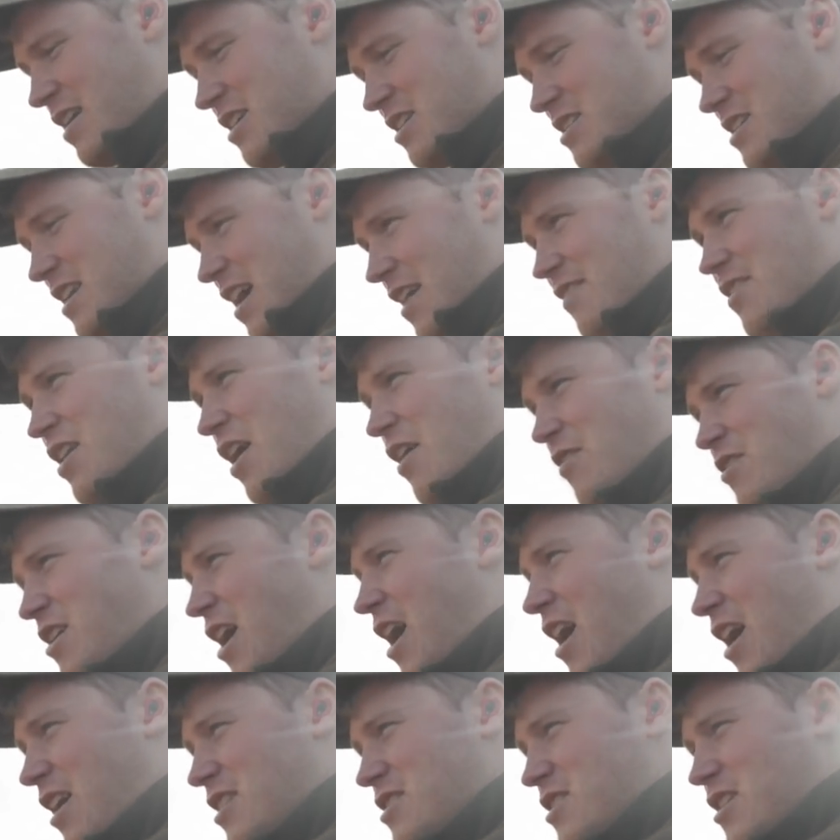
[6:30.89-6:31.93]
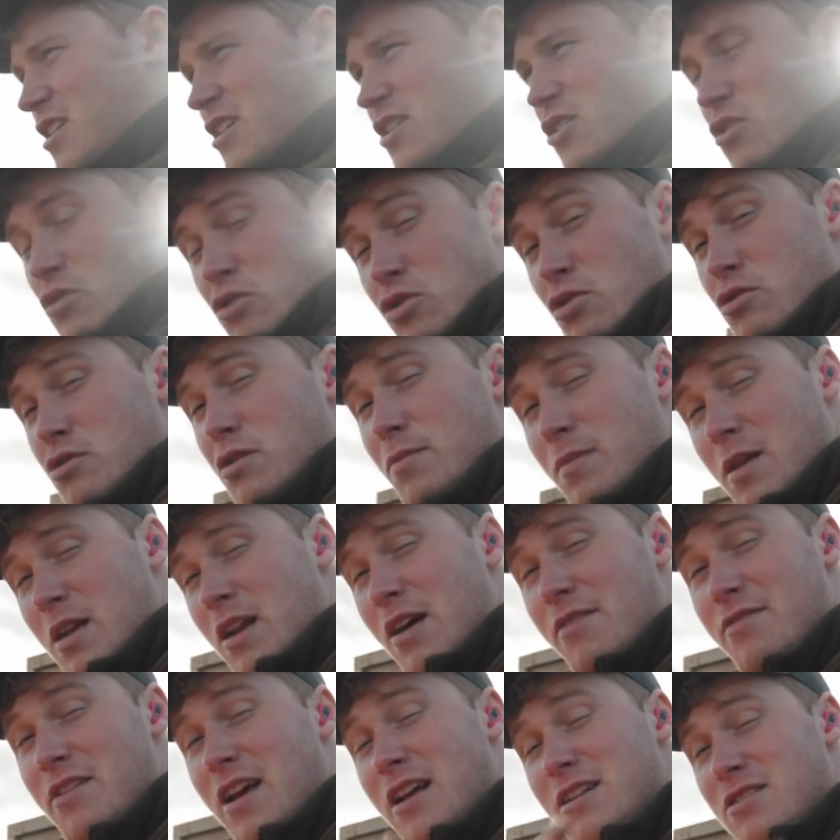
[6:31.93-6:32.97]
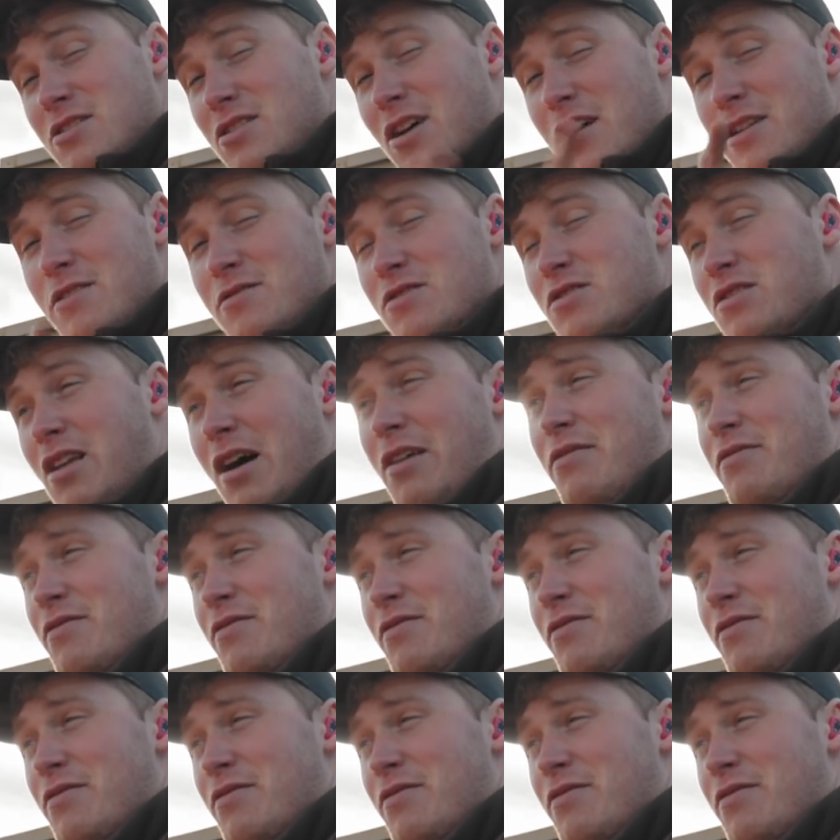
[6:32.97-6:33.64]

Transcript: doesn't have enough cast, you shoot up the left-hand side of stuff.